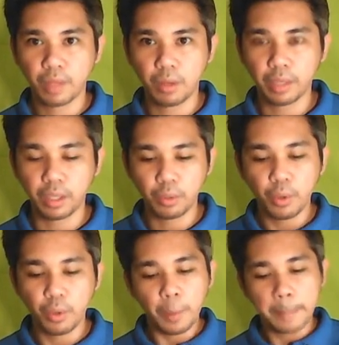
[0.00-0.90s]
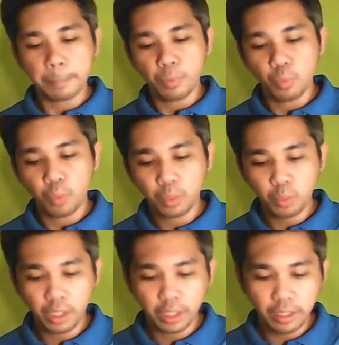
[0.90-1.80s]
Okay. What
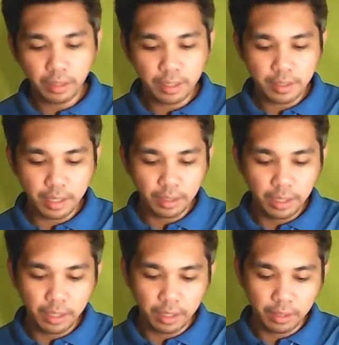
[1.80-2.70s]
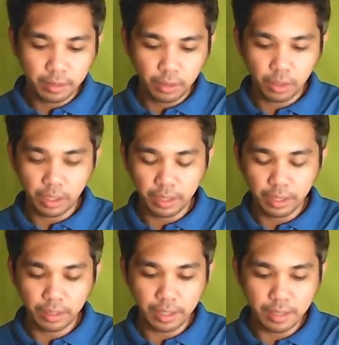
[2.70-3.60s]
we are interested here, or
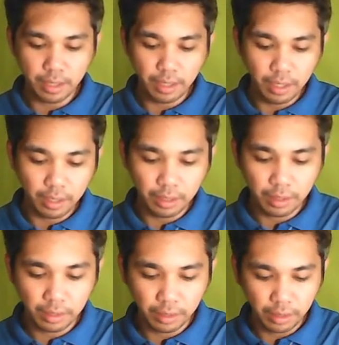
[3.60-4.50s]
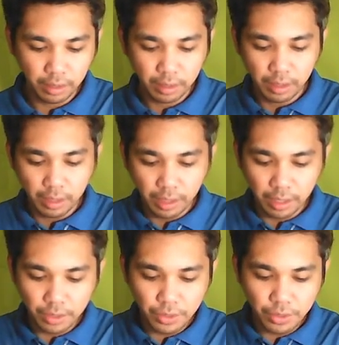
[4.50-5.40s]
interested in,
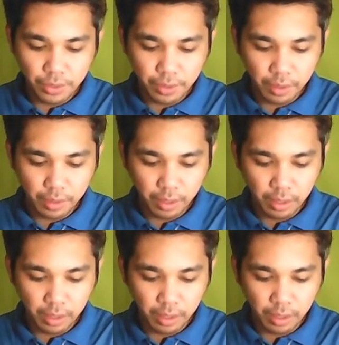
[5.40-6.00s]
is